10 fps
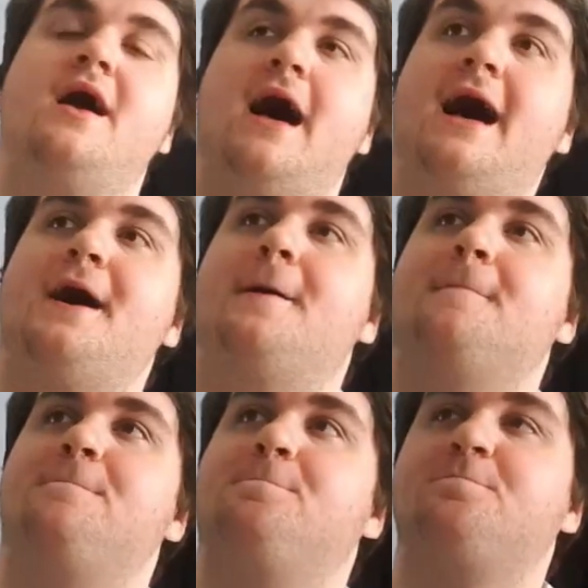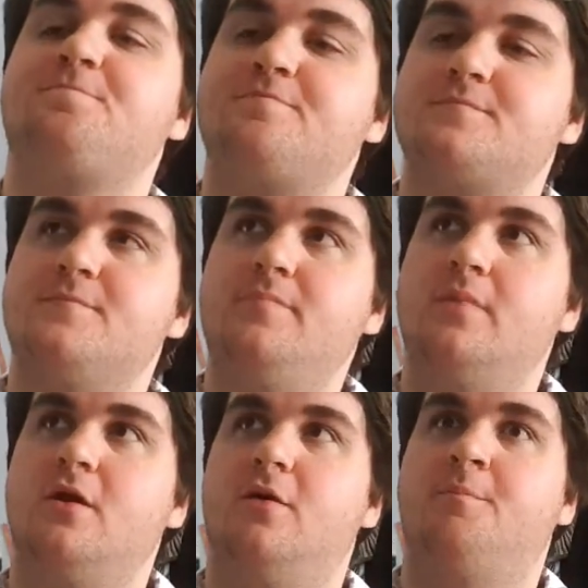
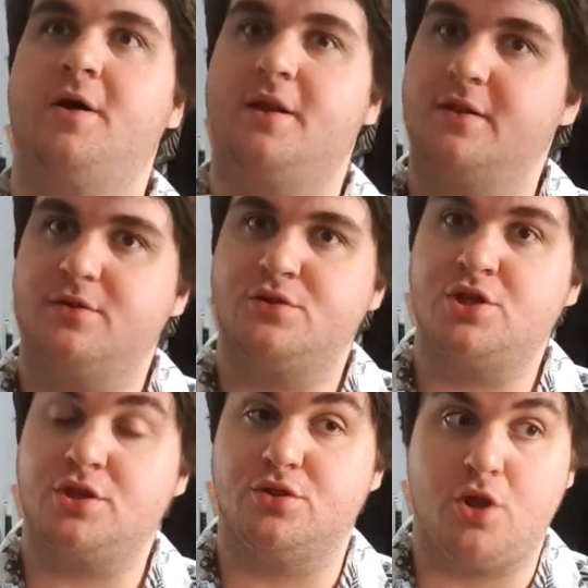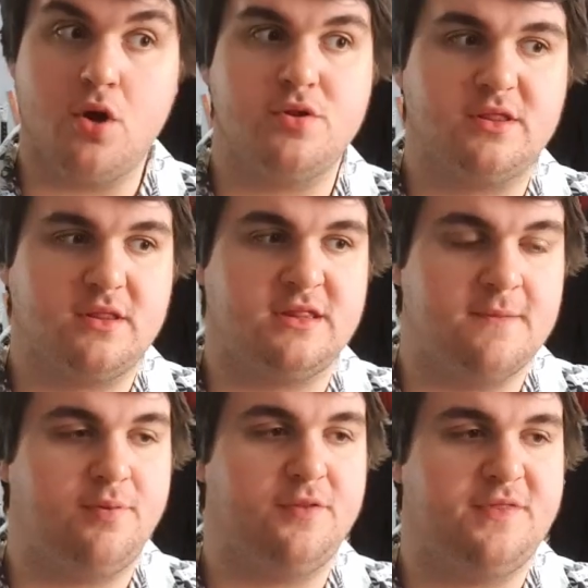But just those
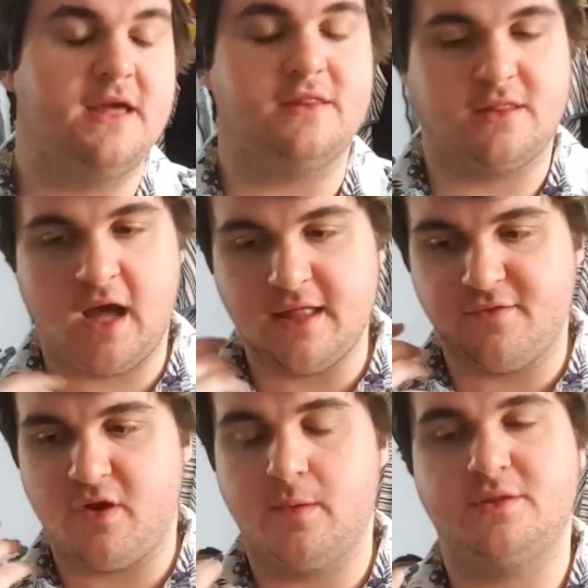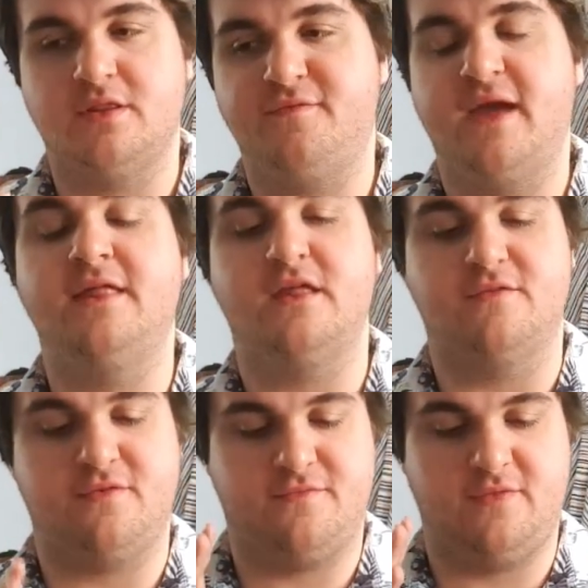simple things, it ties in very well to the phasing
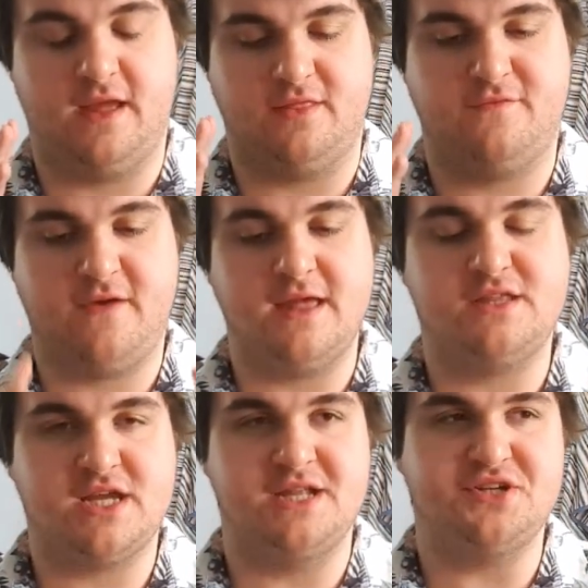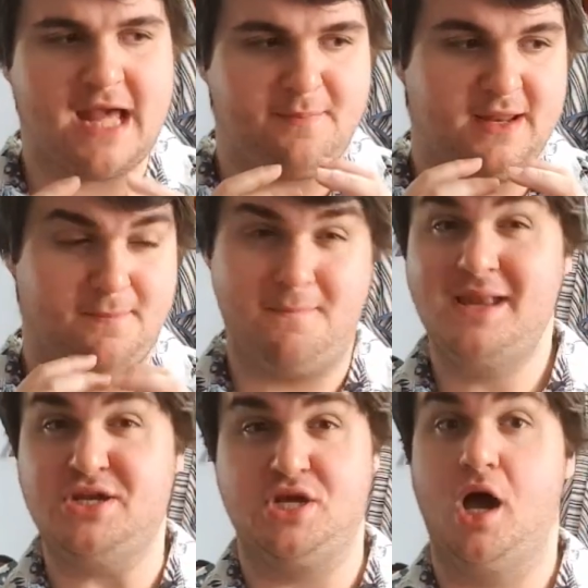of the phase changes happening
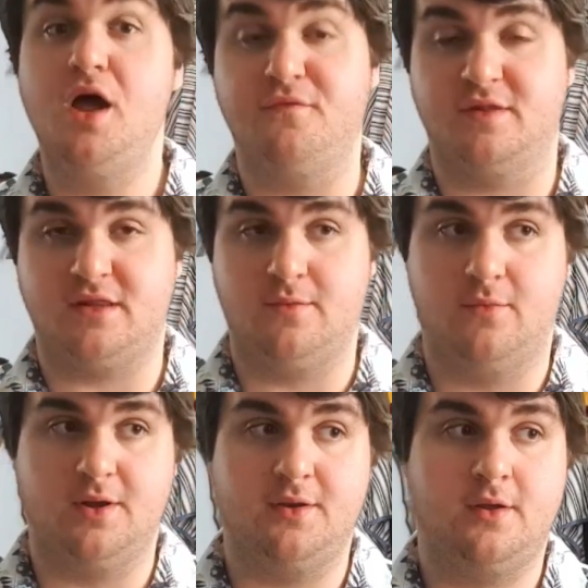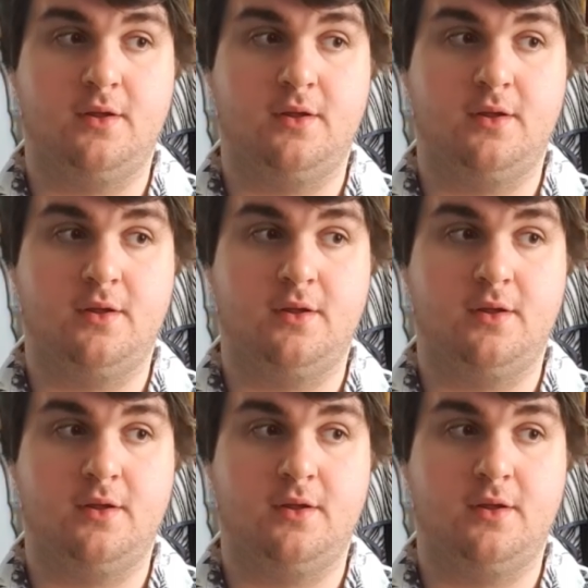mid-turn for someone.